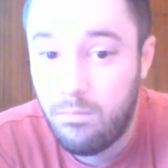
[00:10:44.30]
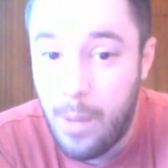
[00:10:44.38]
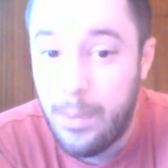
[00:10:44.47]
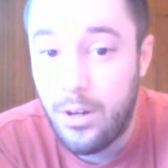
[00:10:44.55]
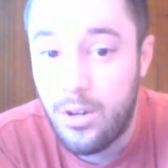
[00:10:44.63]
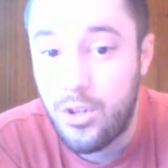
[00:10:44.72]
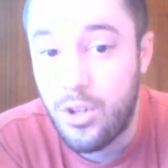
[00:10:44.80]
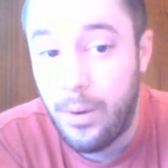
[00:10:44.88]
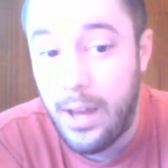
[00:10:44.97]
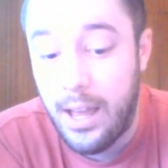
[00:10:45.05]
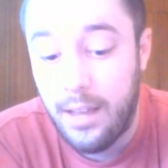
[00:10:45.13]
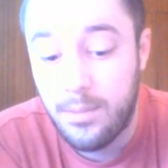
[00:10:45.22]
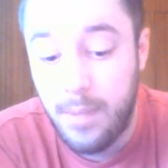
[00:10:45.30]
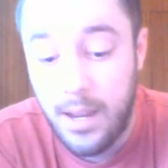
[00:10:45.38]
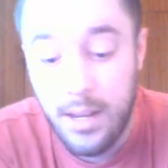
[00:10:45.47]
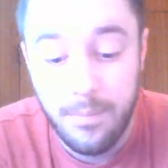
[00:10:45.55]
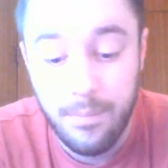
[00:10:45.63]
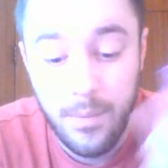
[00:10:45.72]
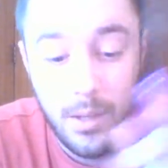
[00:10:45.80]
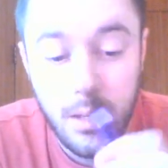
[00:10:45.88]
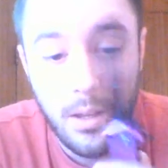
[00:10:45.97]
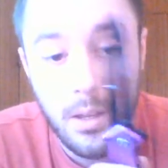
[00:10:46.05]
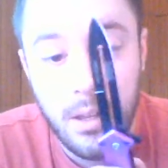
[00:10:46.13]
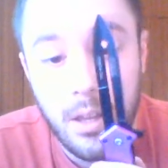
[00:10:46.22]
I'm here to show knives, man.
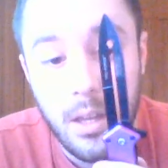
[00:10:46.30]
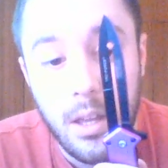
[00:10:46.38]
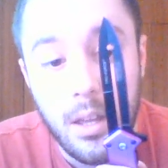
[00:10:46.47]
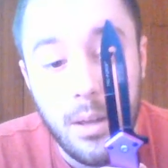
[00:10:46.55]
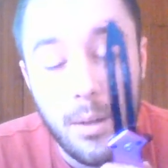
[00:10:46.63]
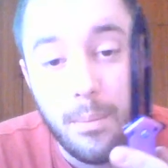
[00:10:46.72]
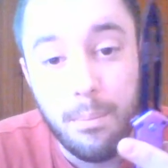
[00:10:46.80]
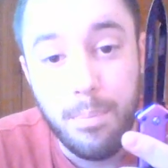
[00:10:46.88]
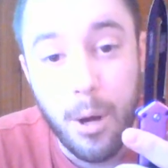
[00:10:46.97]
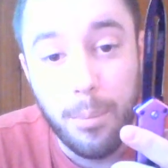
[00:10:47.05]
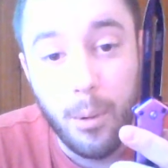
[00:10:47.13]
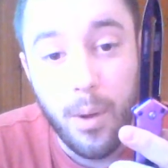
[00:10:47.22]
Purple